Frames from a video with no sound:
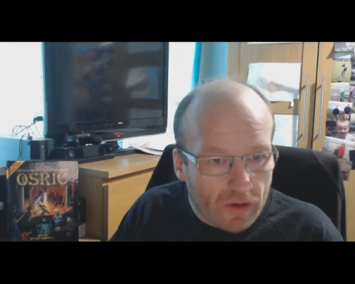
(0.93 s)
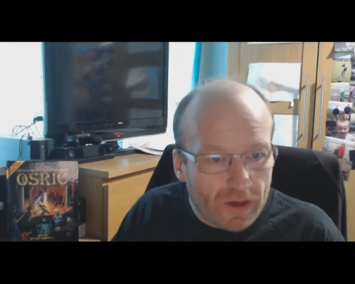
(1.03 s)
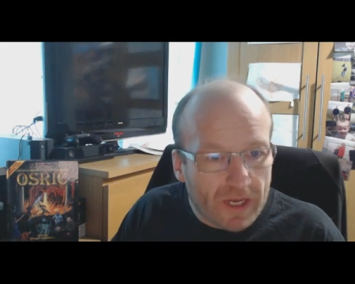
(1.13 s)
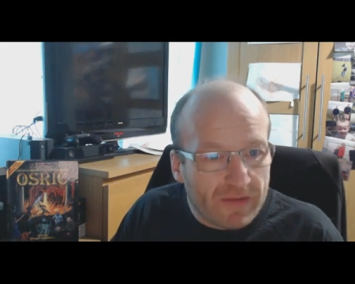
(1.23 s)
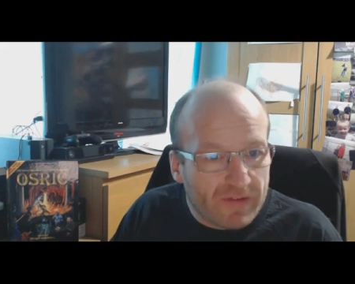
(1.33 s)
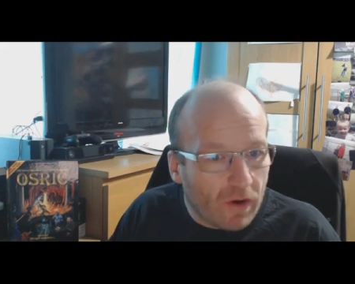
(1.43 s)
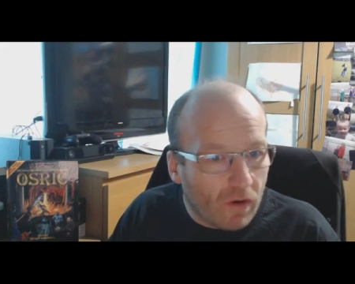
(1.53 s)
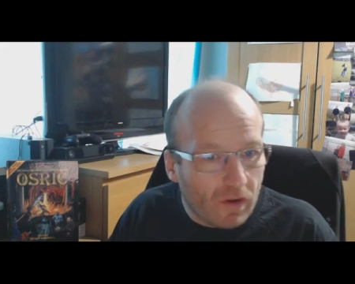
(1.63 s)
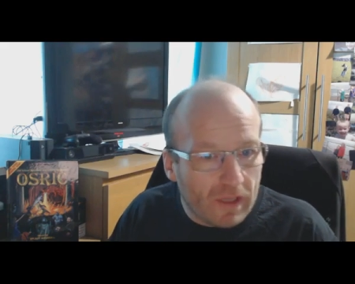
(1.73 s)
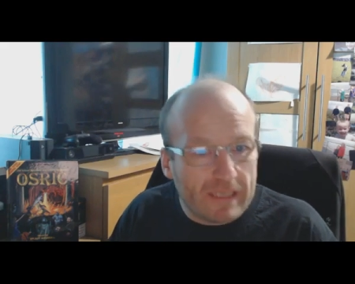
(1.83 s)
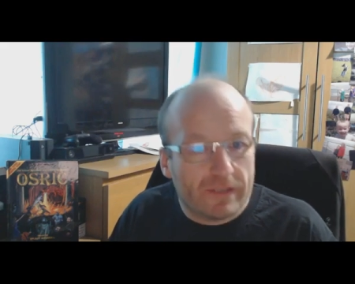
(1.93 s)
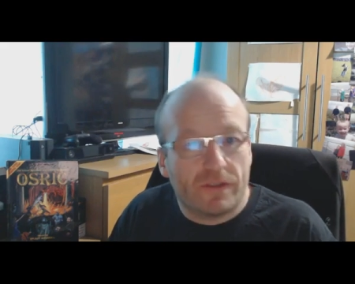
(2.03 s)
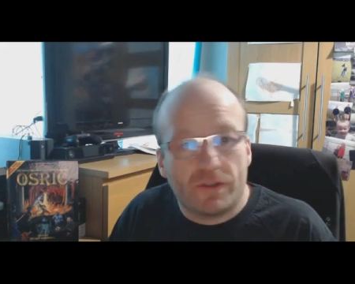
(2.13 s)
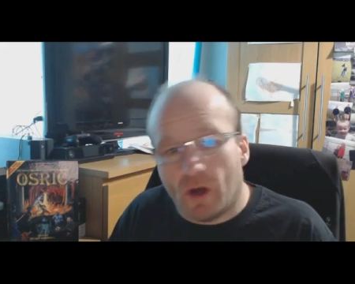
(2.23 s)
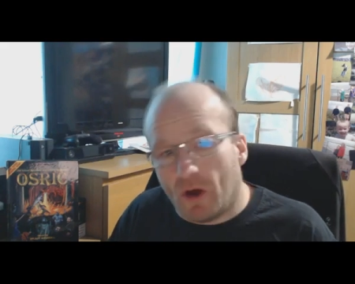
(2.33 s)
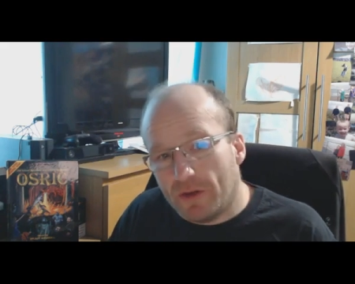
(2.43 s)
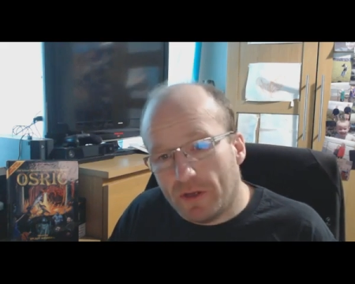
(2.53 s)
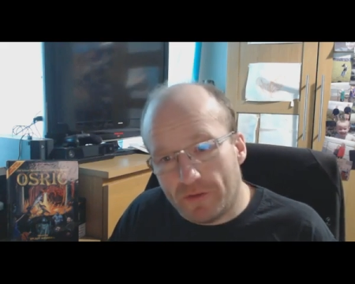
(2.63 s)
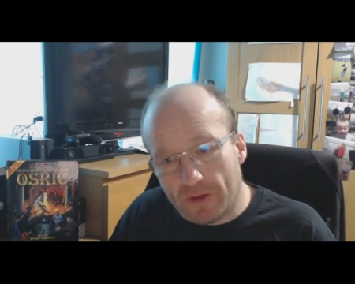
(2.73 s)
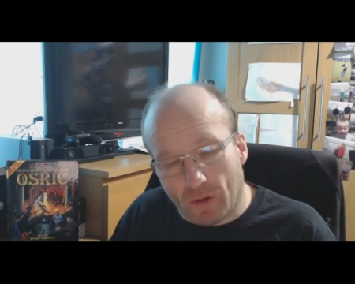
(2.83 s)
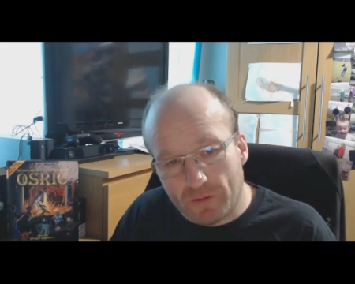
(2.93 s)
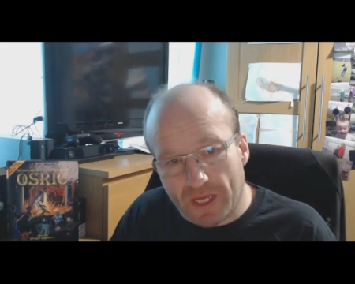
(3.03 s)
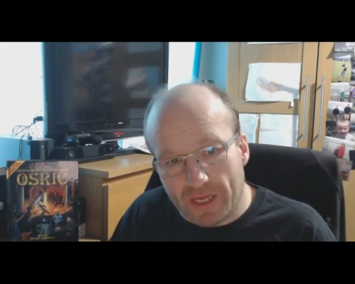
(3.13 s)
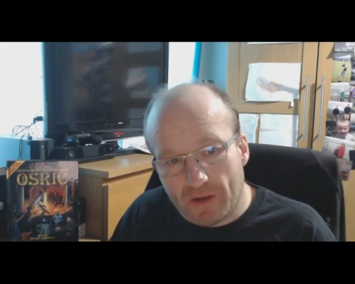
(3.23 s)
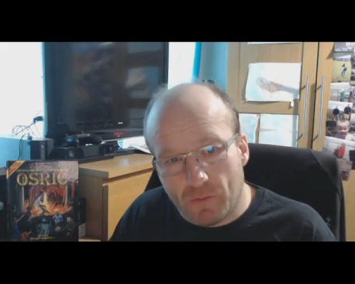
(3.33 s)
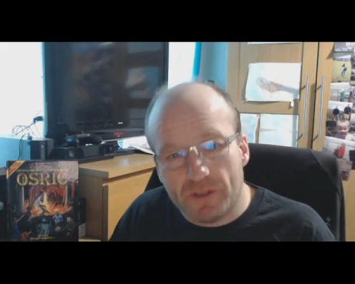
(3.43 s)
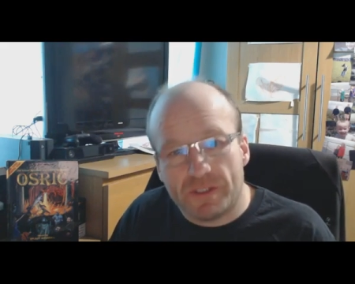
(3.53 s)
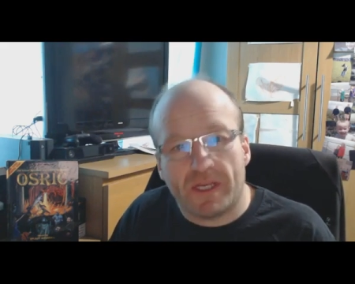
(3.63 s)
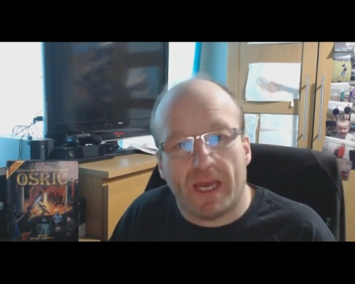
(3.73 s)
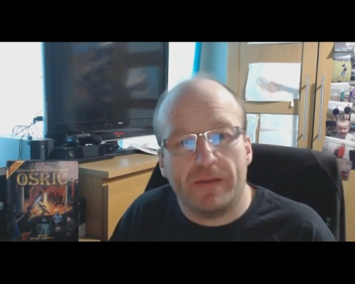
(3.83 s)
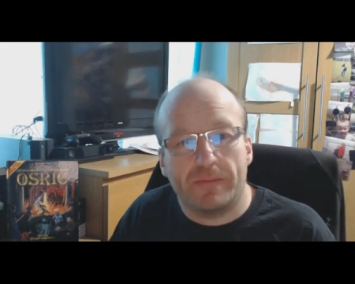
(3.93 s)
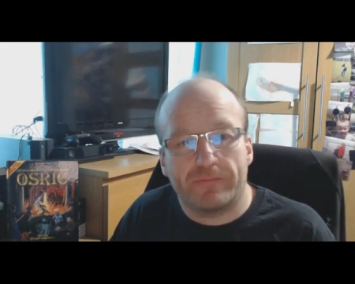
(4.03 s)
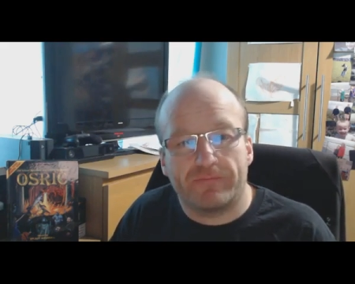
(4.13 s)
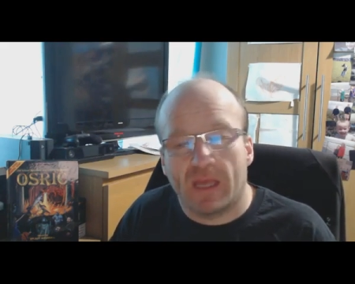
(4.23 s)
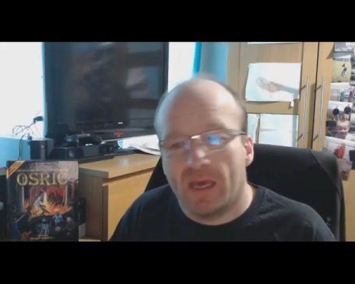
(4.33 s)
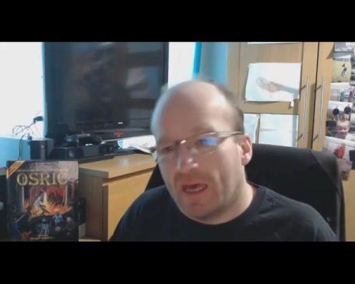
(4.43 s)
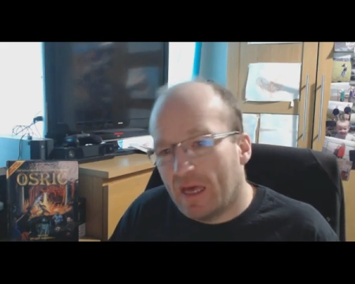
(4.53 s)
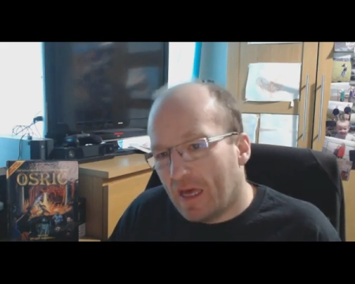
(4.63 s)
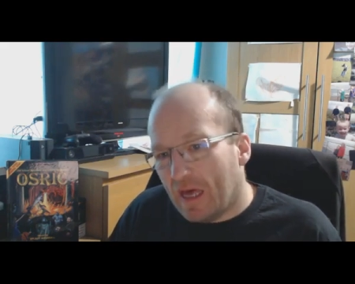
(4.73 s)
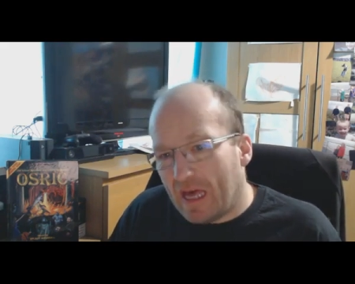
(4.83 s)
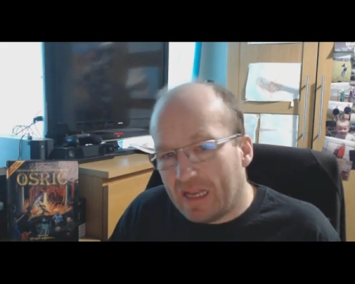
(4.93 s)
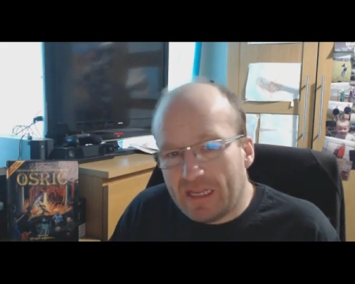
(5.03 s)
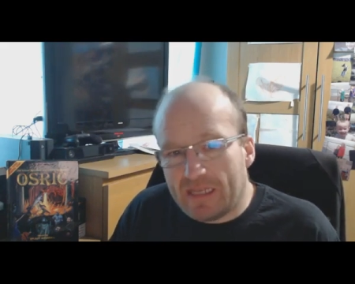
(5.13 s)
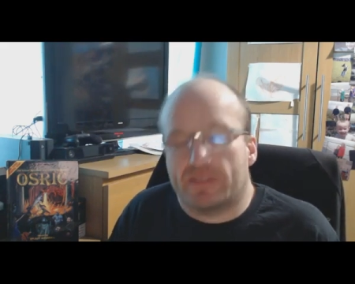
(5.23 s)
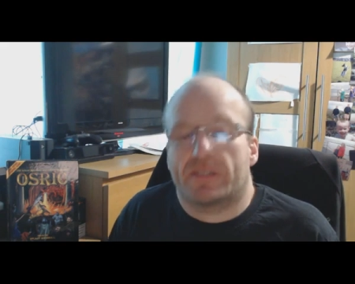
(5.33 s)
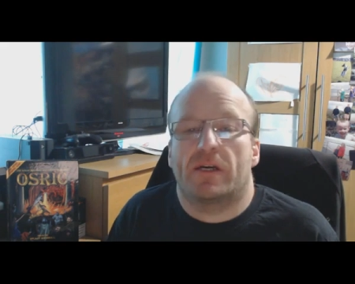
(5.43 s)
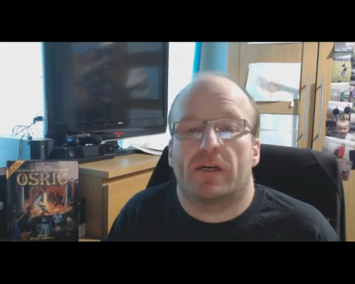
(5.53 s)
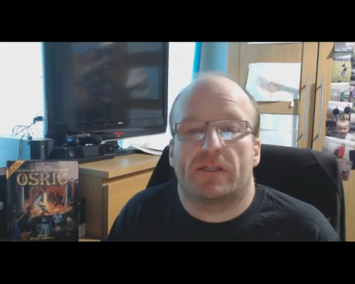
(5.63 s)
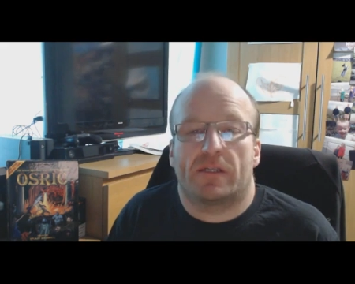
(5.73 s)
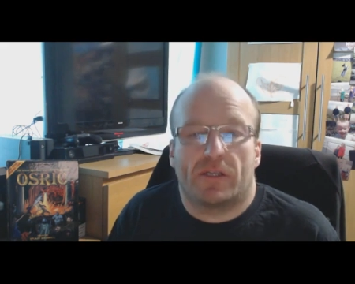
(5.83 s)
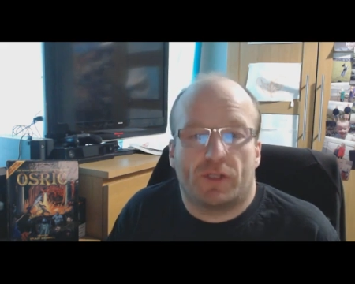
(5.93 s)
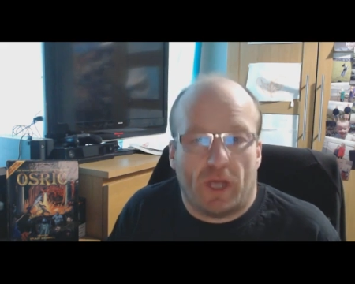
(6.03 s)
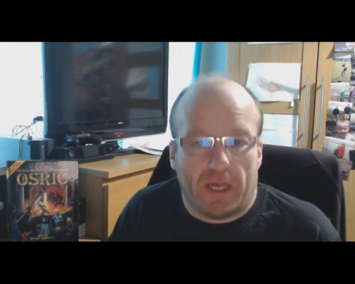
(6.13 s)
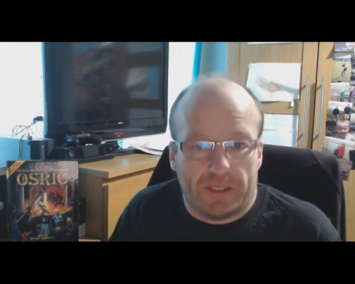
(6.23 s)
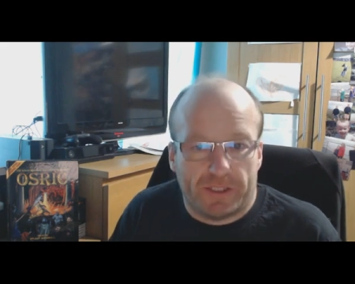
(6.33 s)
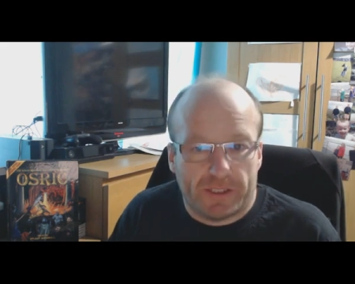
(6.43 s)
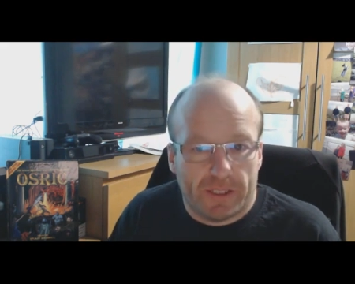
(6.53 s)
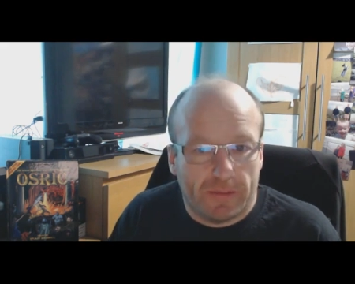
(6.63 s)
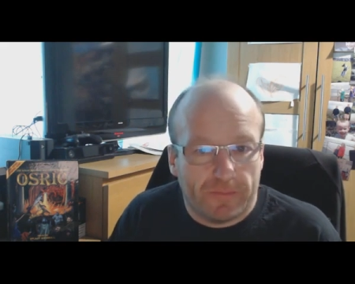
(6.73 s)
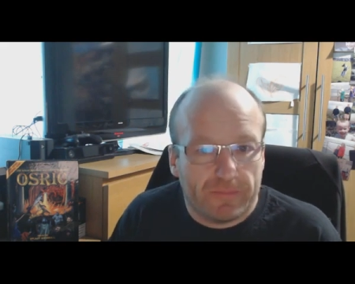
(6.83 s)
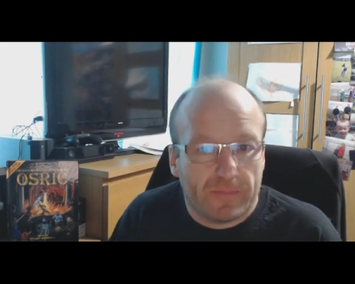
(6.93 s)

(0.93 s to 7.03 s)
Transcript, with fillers: Good evening, all. It's John, the old geek, once again. And let's cut to the chase.